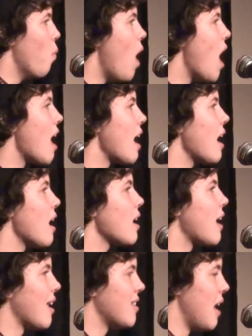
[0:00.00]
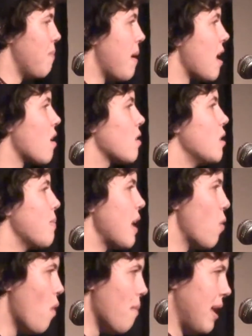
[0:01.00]
why can't I bear to
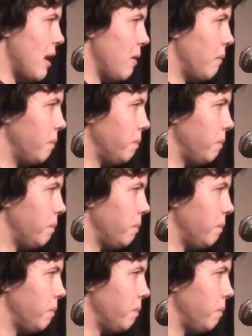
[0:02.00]
be a woman?